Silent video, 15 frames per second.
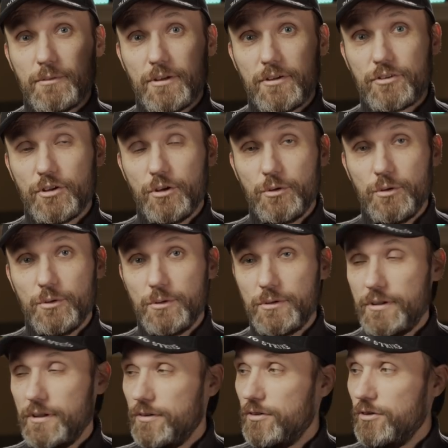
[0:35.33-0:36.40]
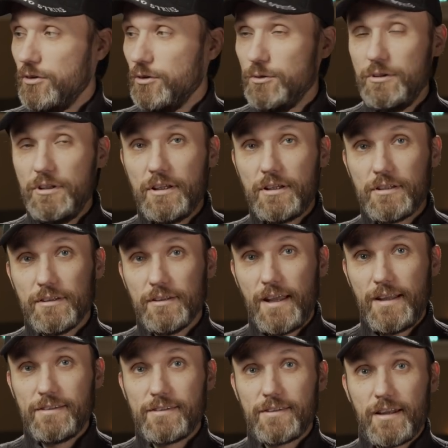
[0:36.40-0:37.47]
I'm going to show you this unique
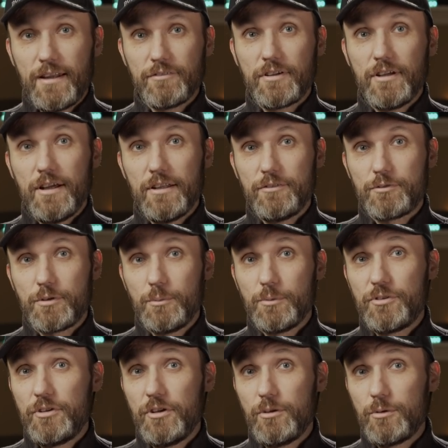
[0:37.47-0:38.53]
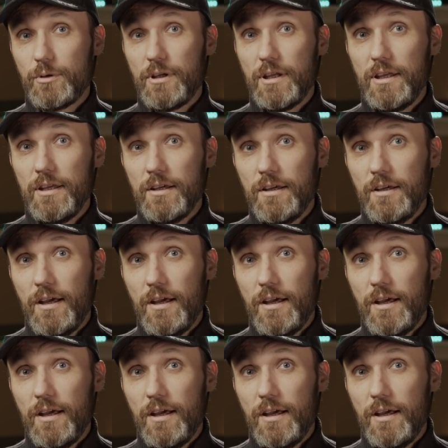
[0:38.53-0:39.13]
lens that I've got from Sirui.